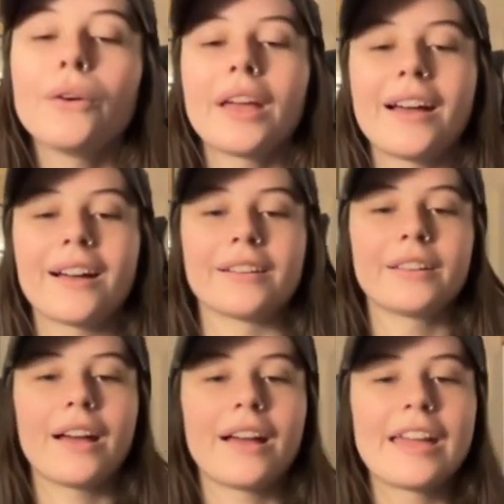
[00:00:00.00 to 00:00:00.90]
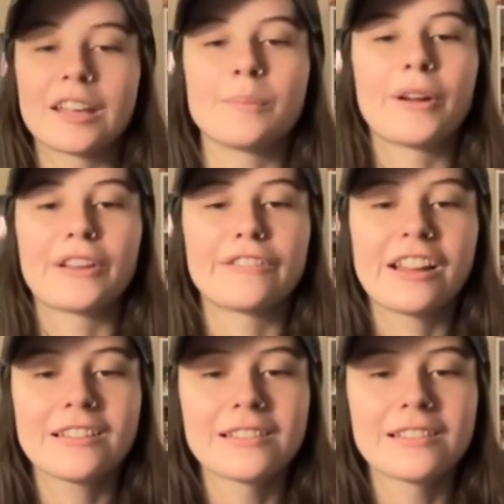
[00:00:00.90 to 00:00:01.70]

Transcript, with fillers: Oh yeah, yeah, Anakin Monkey, right?